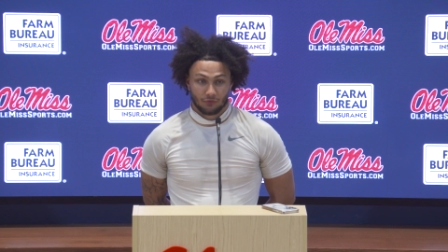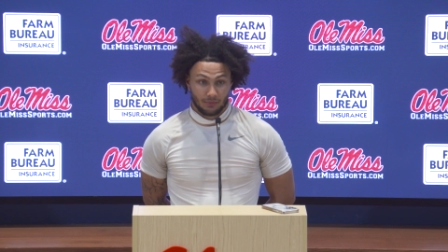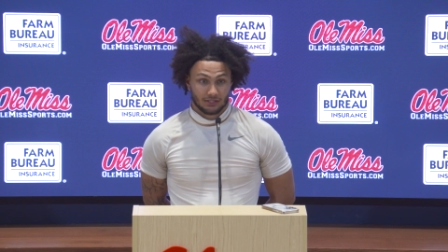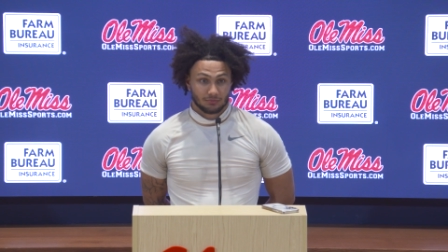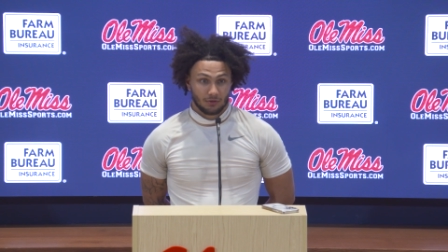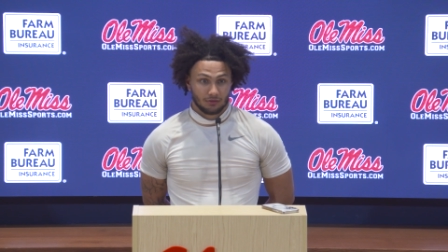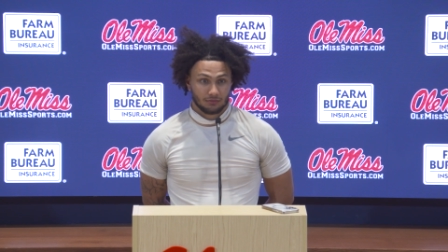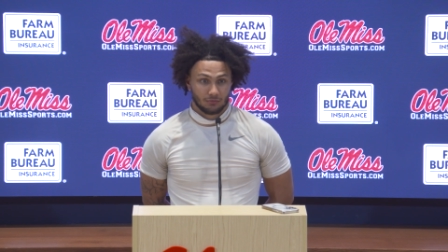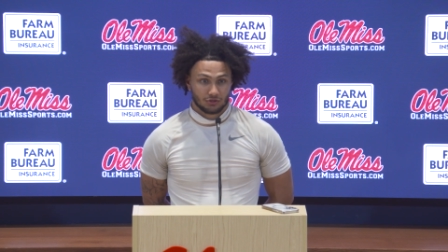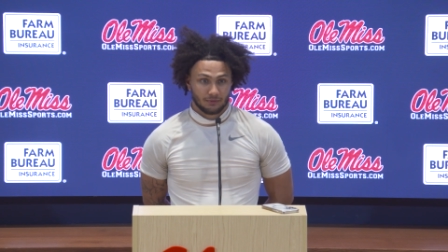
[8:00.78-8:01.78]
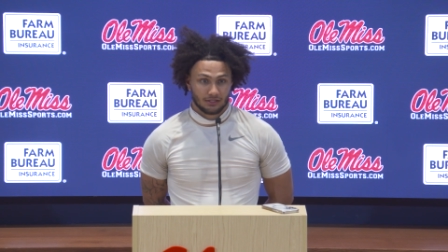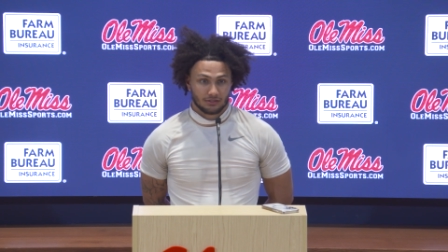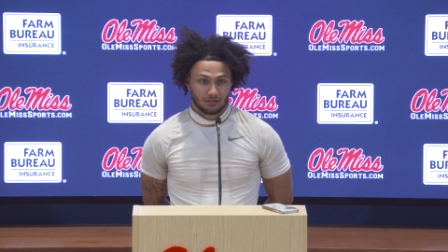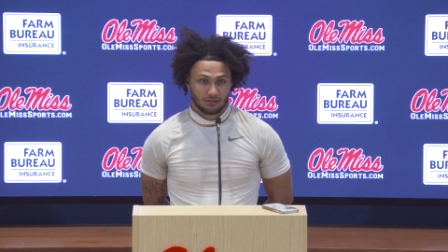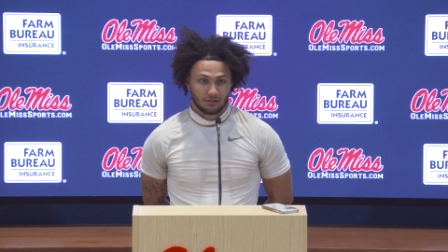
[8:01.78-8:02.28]
for basketball, March
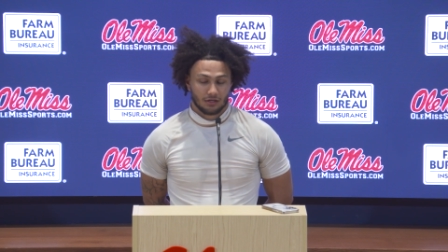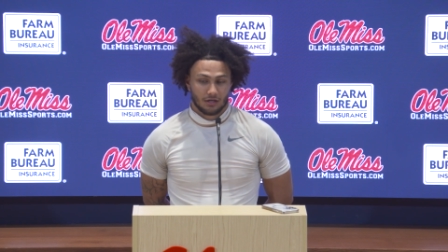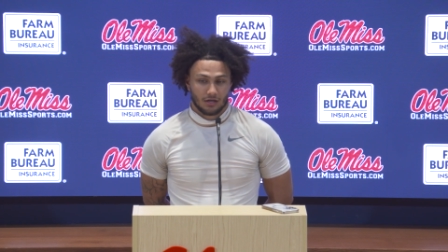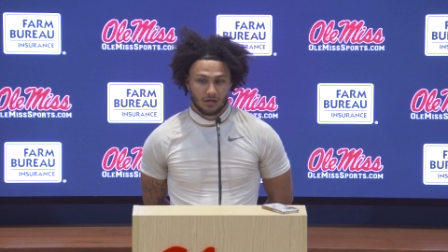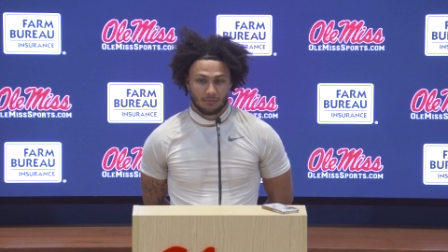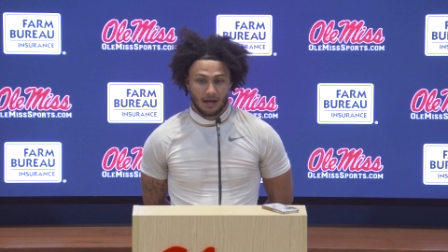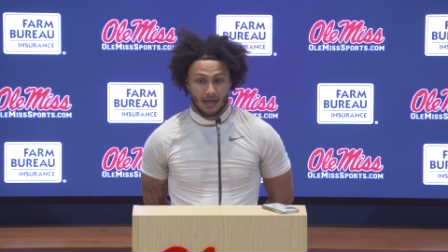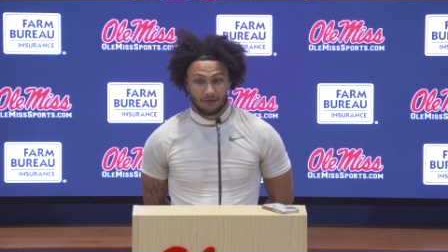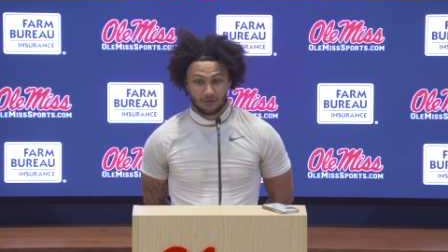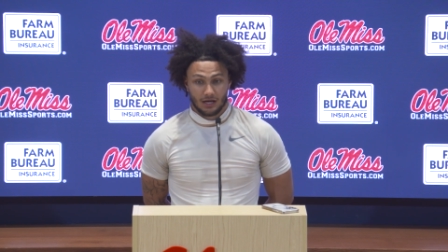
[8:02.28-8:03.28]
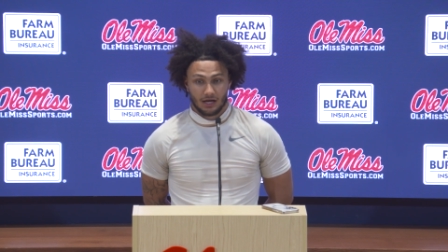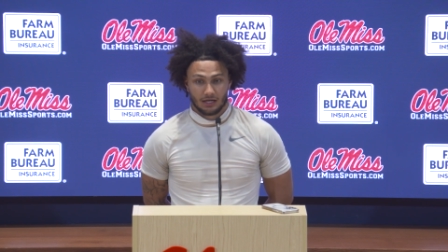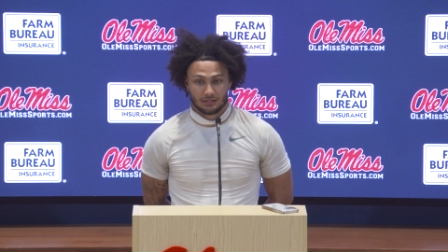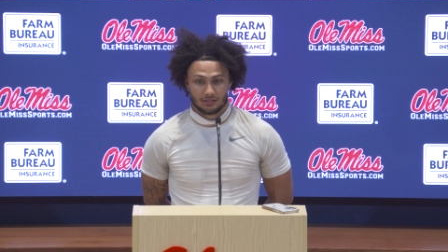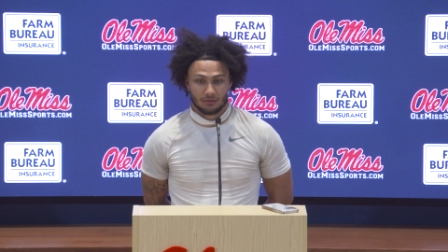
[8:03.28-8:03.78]
Madness. Yeah. Um, I have not
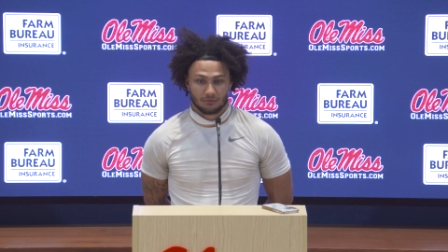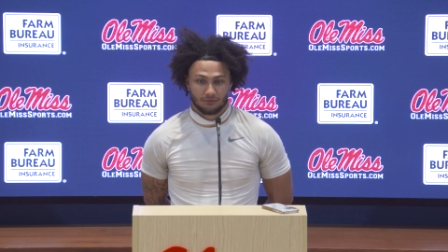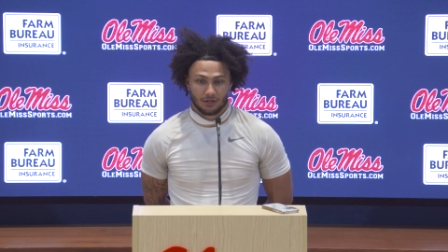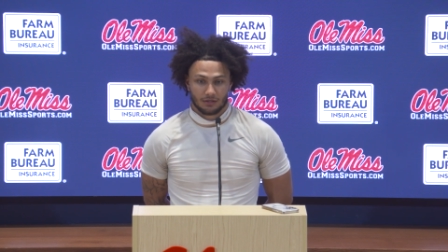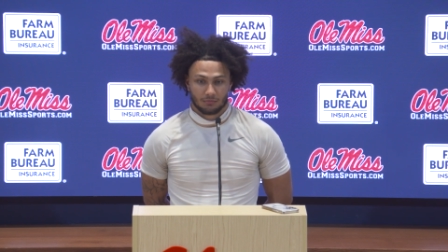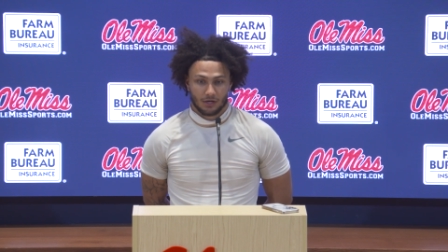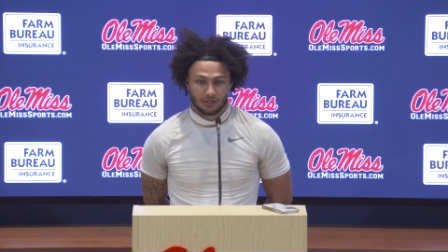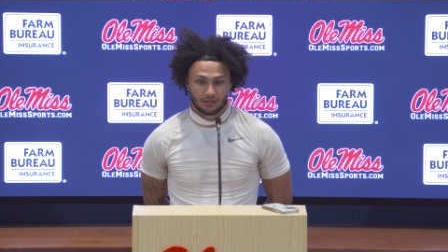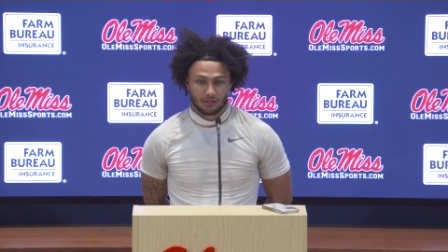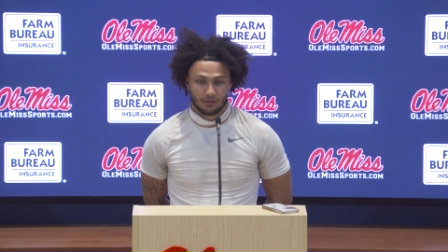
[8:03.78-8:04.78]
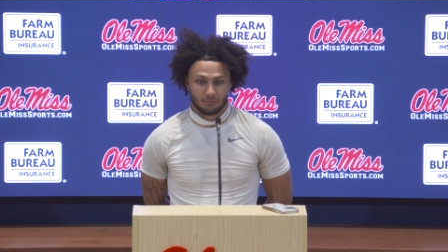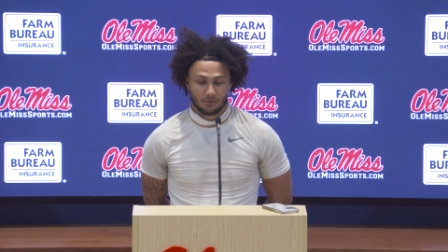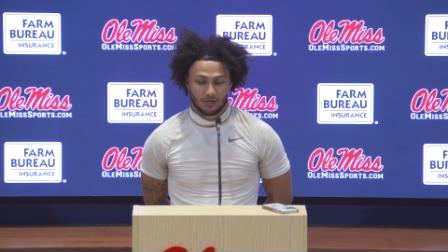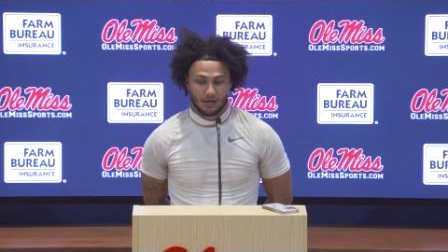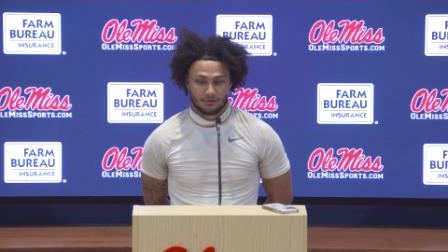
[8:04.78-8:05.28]
had the time to fill out a bracket yet,
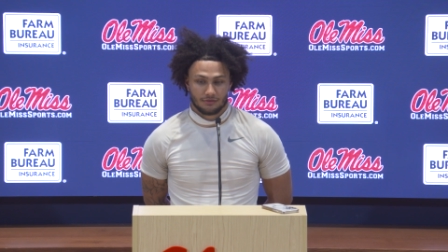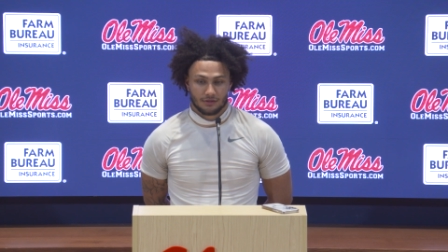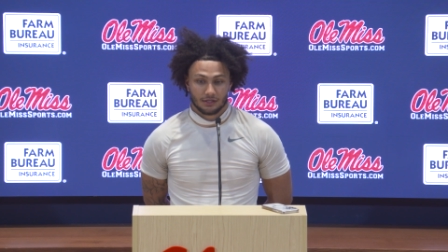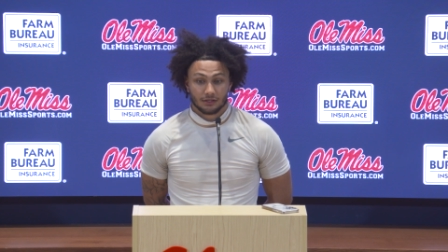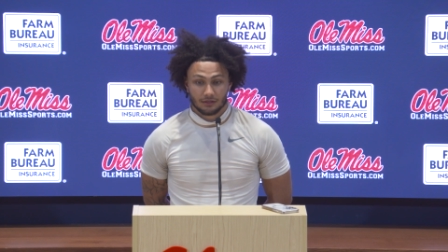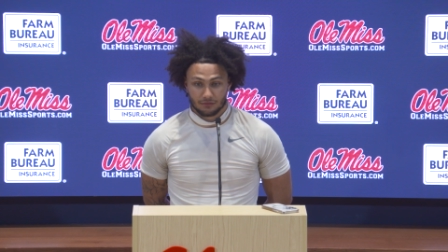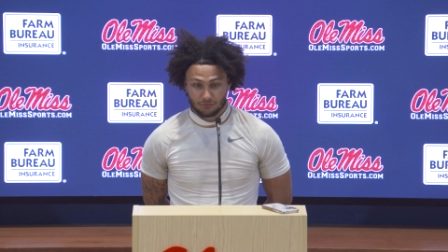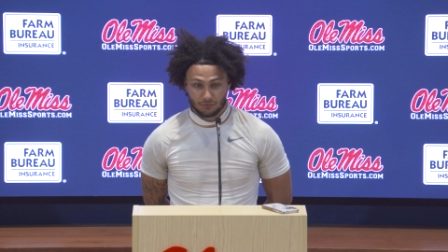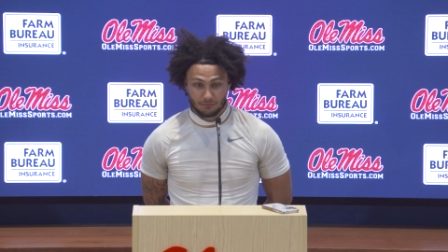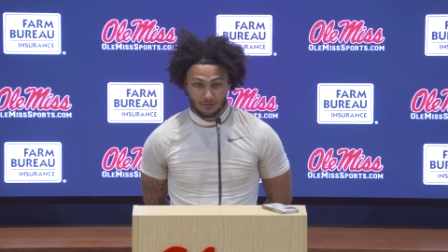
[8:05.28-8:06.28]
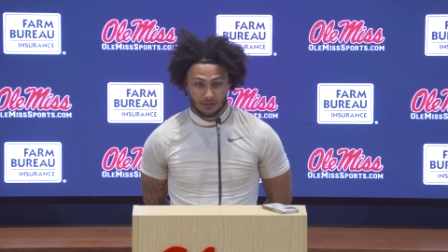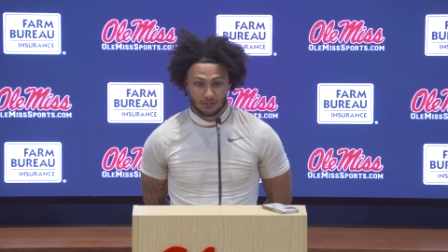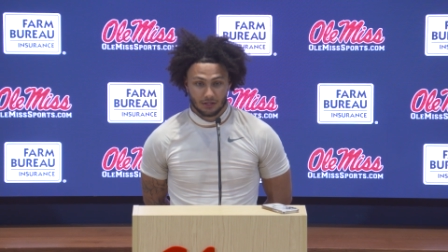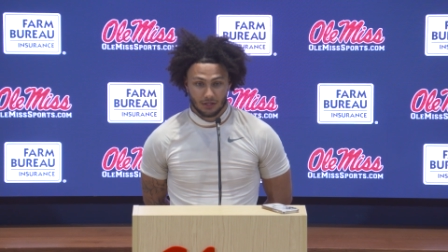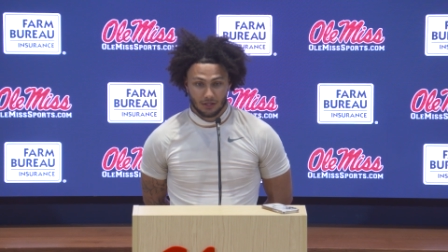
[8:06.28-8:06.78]
but I think for me,